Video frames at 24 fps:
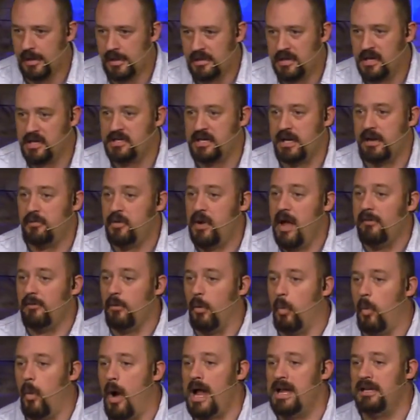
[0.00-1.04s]
They said, if you have a
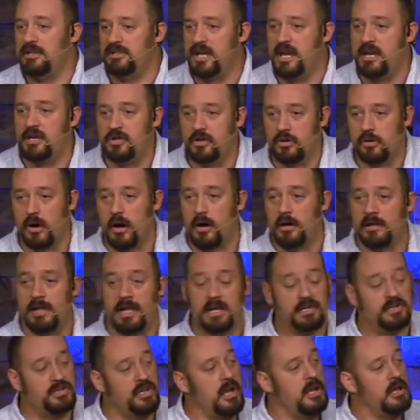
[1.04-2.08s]
white T-shirt on and
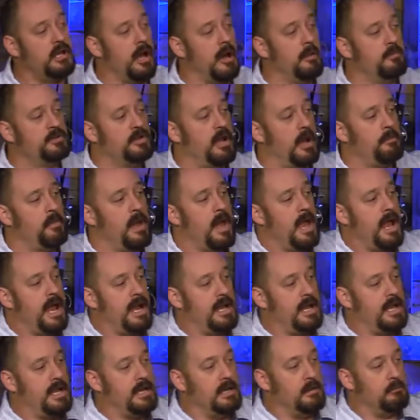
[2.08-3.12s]
that sun comes up and
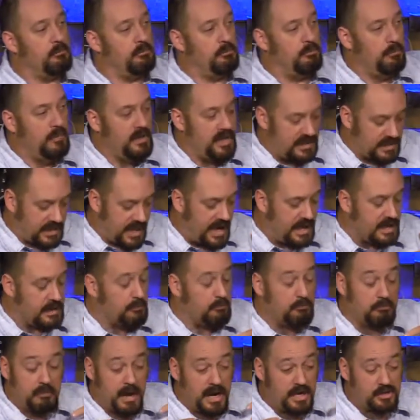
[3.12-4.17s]
it kind
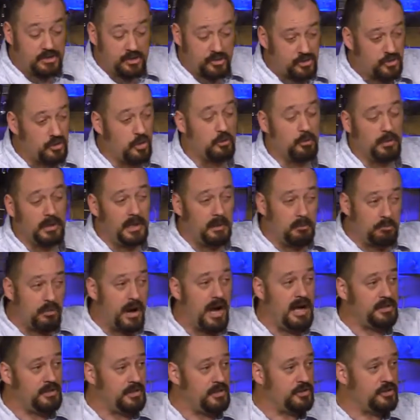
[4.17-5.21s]
of makes your shirt really
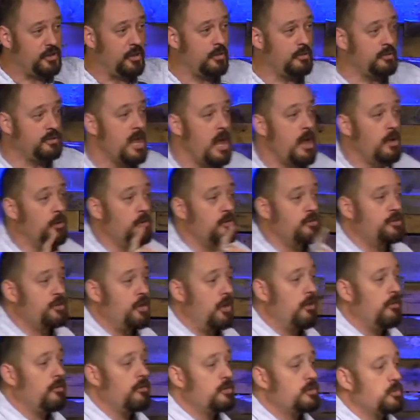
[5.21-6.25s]
bright to the turtles, those
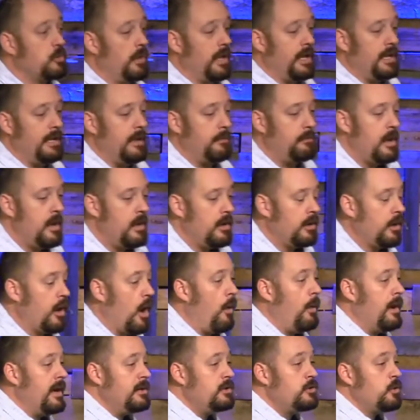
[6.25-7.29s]
turtles will end up
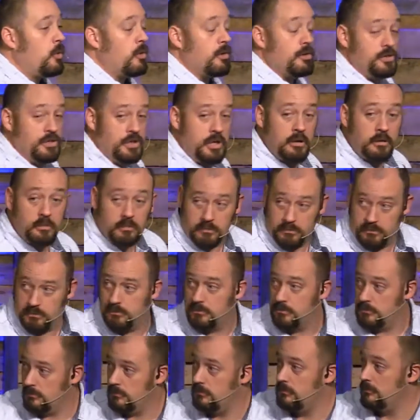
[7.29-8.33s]
going towards you.
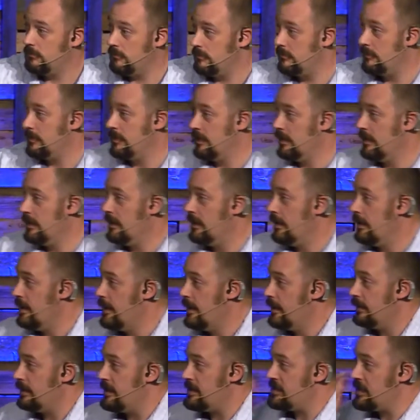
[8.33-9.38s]

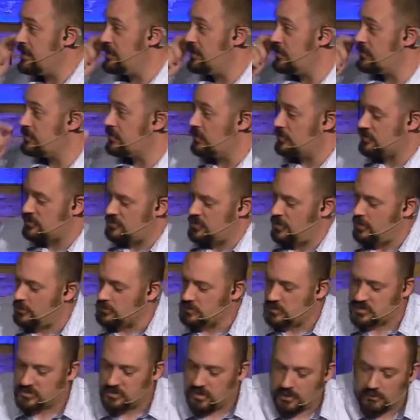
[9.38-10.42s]
They said those turtles
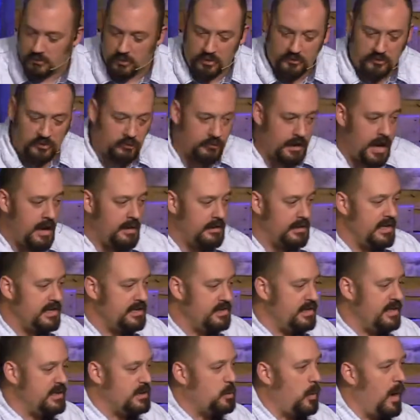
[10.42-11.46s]
will start moving around and they
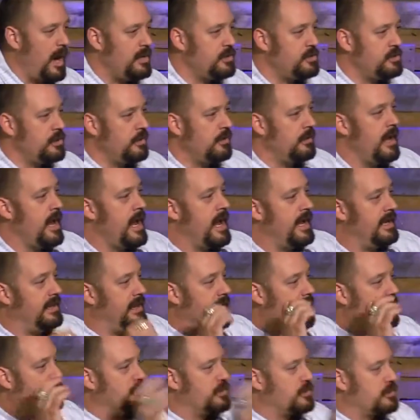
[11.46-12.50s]
see this white shirt and
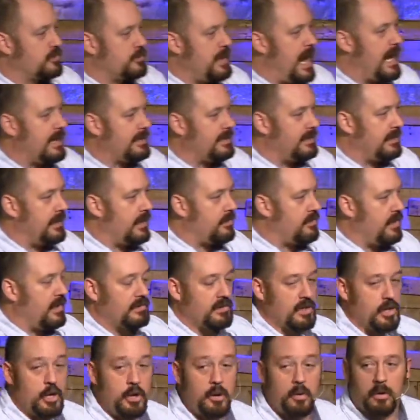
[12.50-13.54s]
they're distracted and they think
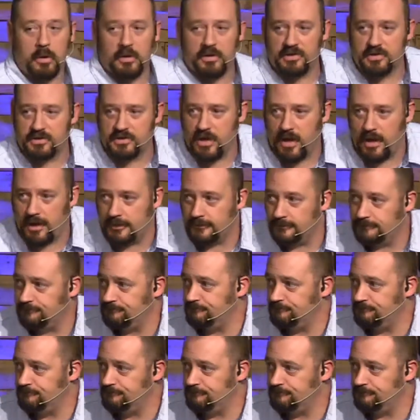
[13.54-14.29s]
that you are the sun.